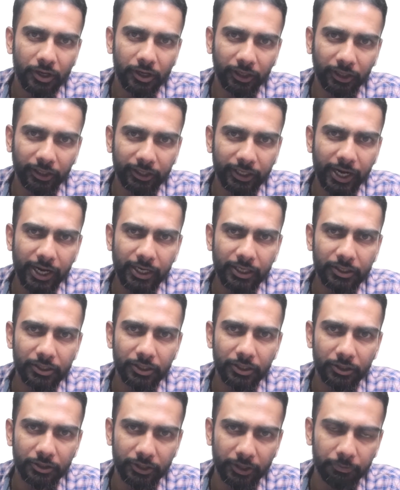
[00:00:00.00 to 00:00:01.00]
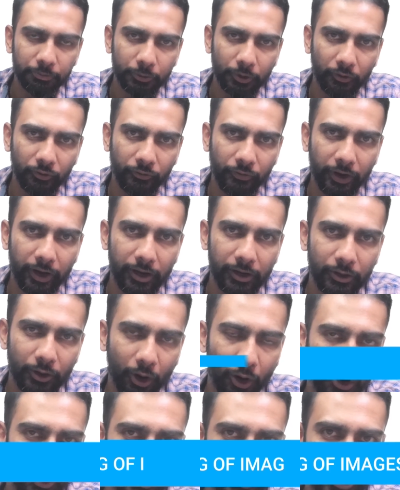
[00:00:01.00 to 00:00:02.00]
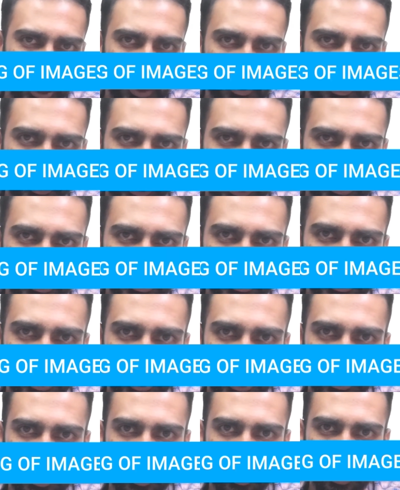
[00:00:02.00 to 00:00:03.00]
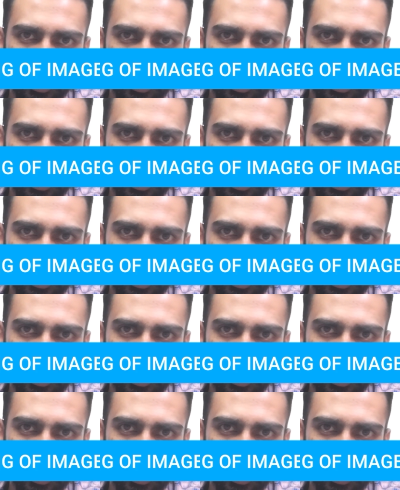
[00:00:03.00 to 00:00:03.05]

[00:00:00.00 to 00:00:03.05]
great depth of field or sharpness in your